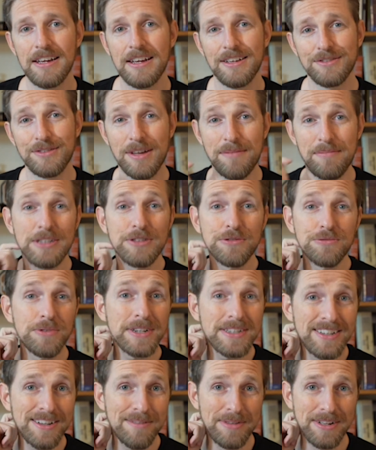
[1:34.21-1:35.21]
So that means
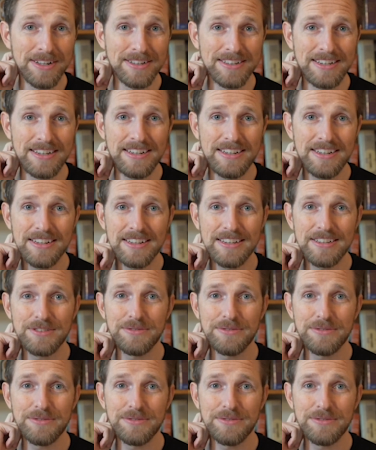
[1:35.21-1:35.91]
written ability is